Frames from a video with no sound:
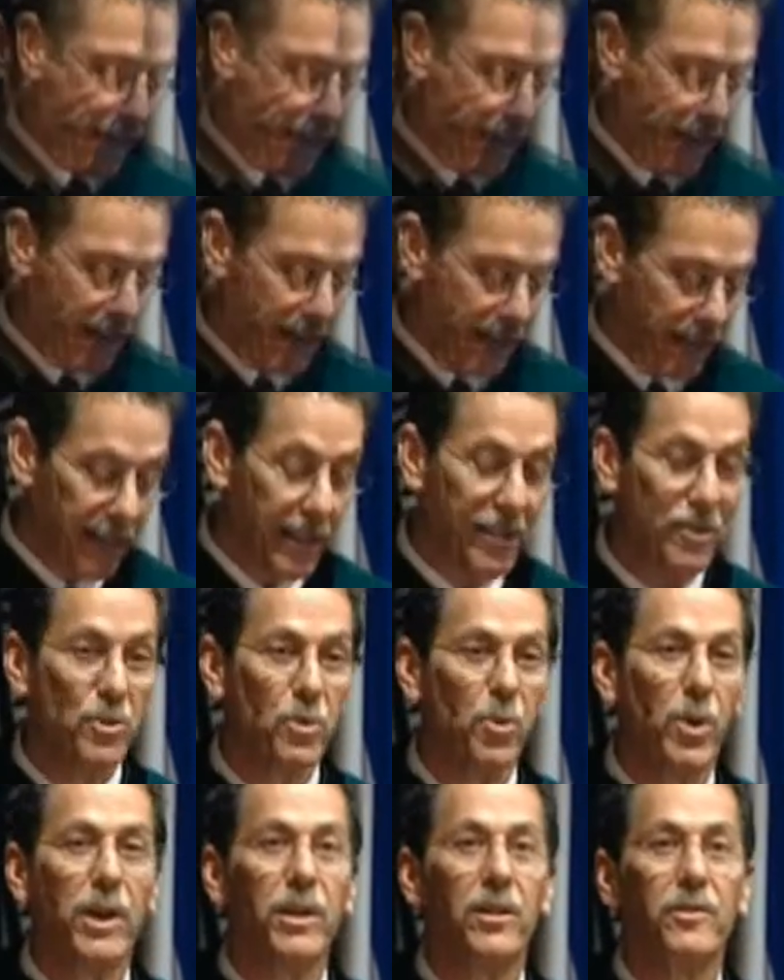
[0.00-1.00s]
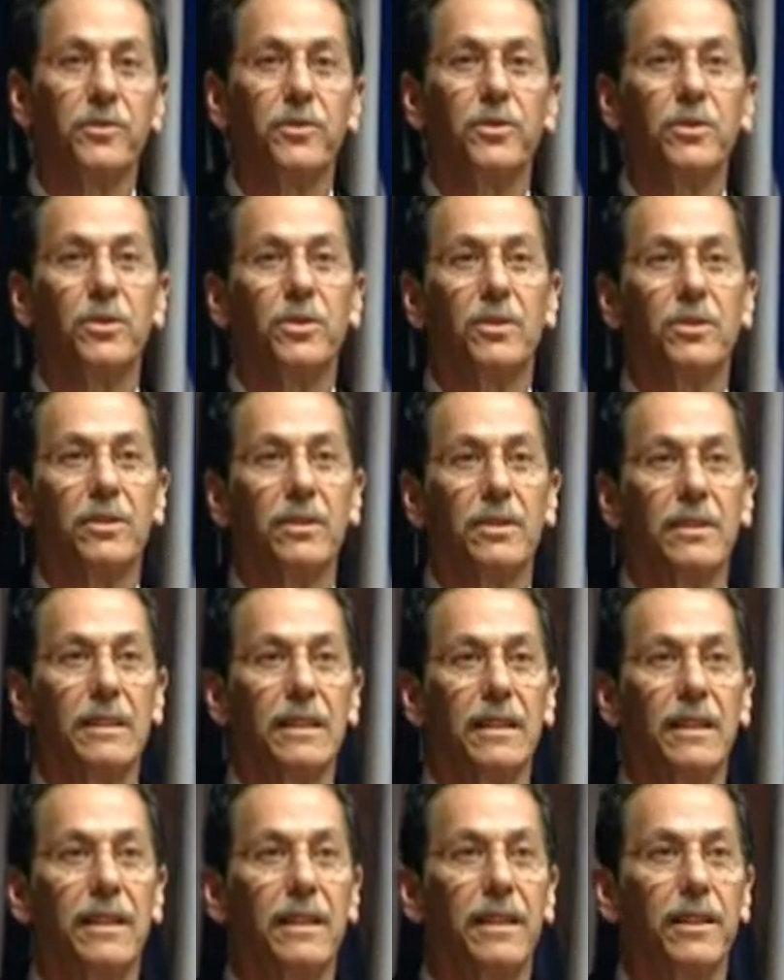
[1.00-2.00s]
And it's wonderful
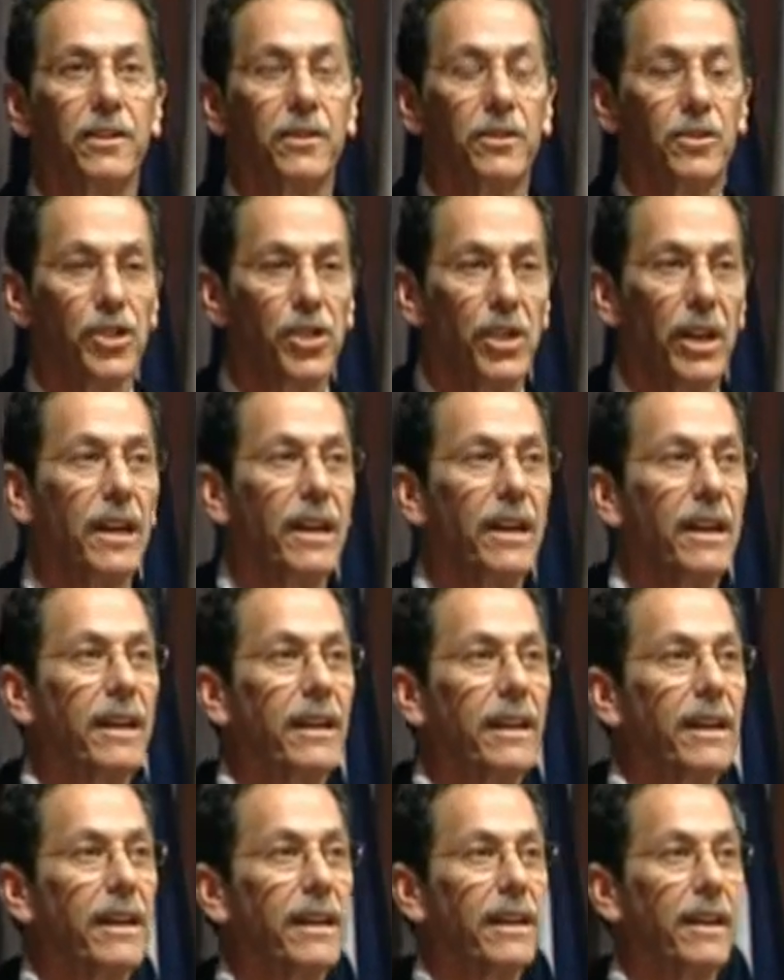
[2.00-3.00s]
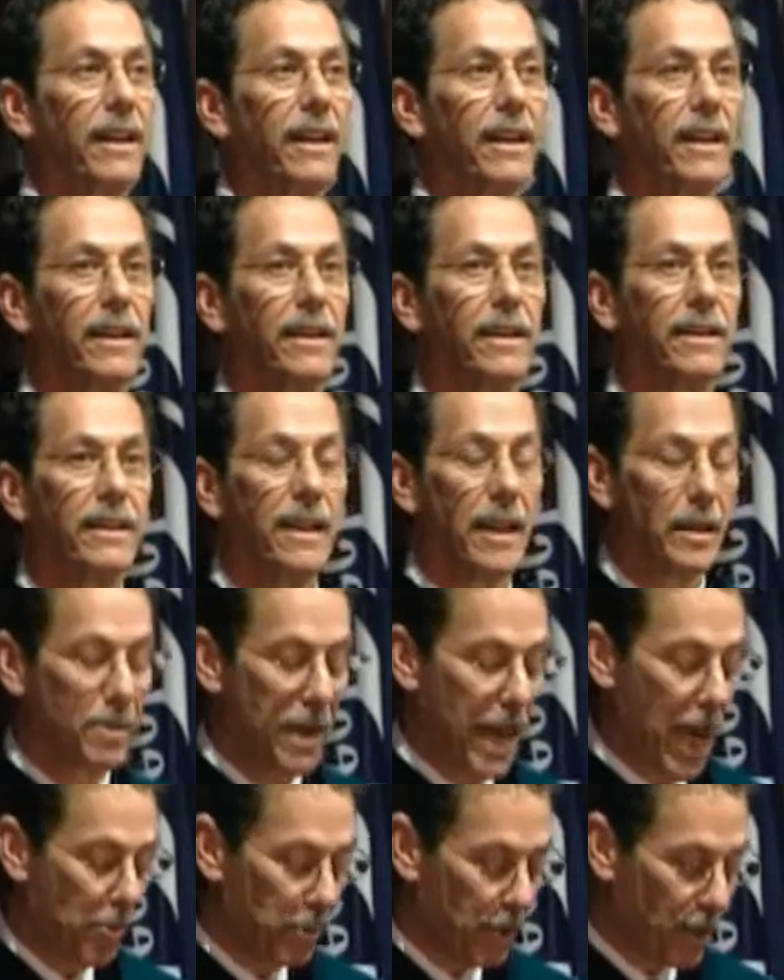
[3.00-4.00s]
to hear Chuck, uh, and I'm
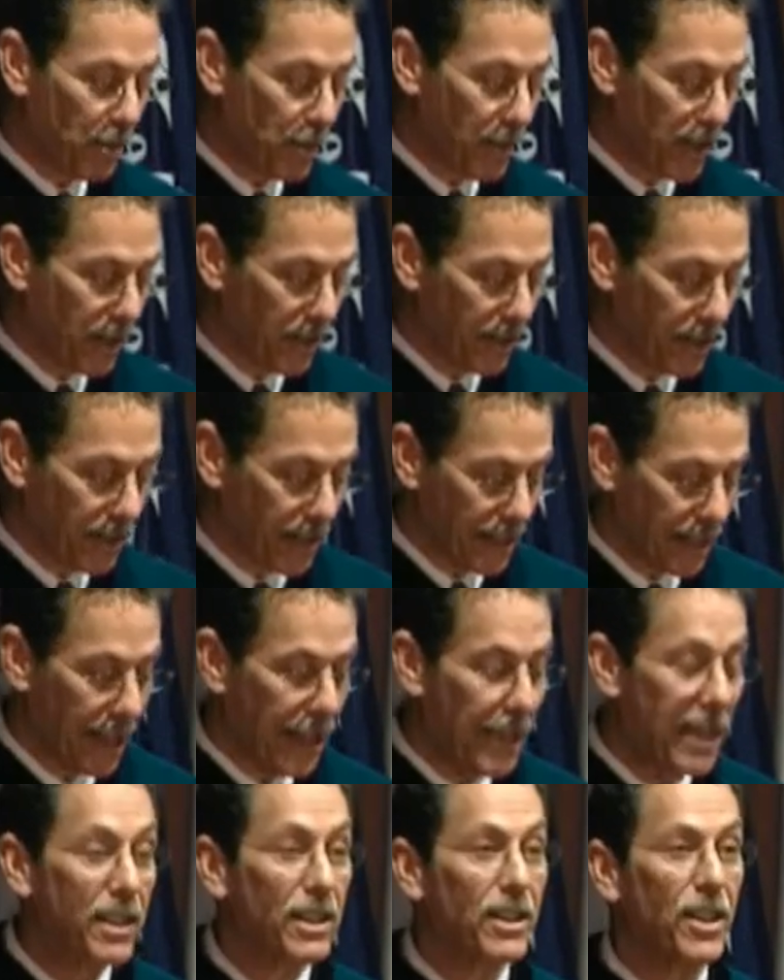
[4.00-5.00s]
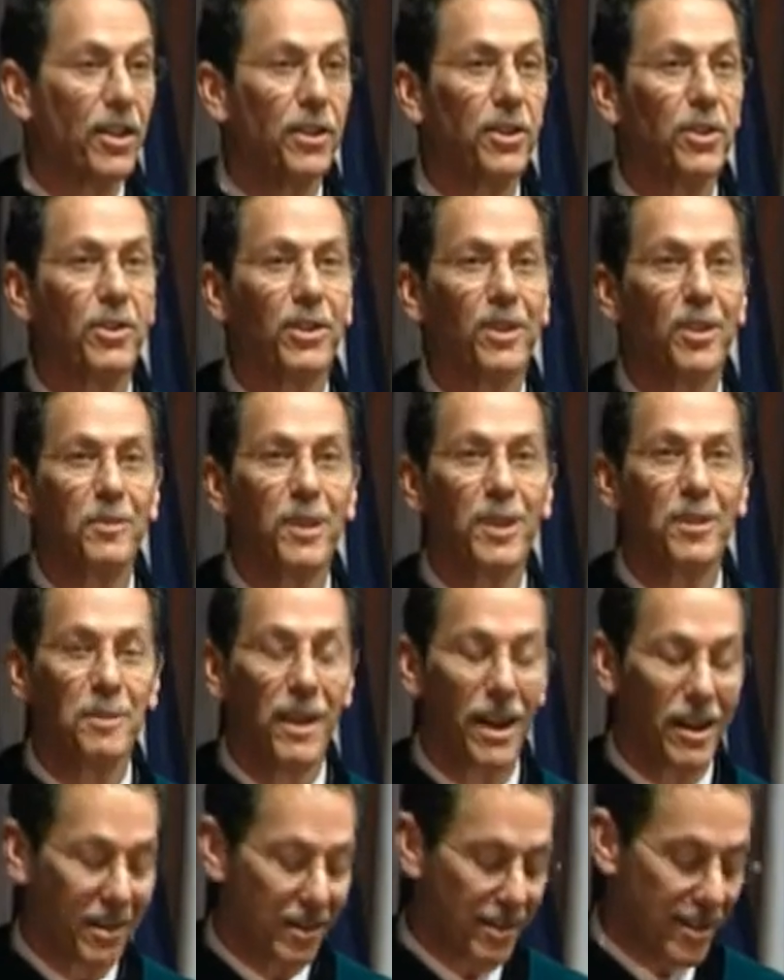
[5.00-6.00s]
happy to be here to tell you a little bit
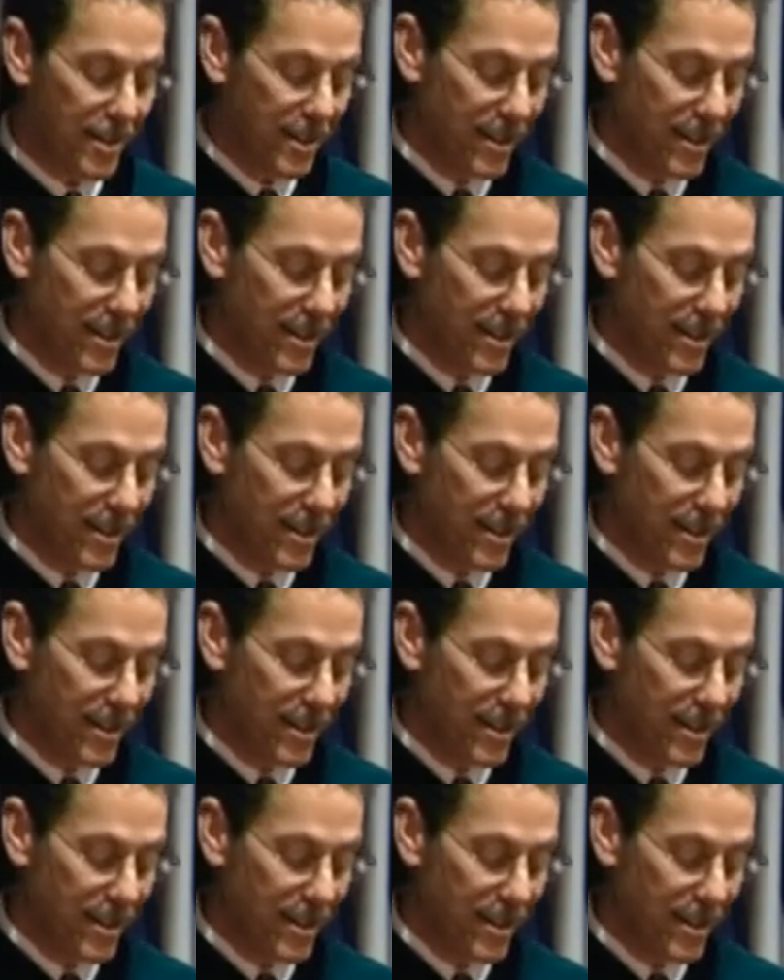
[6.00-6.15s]
about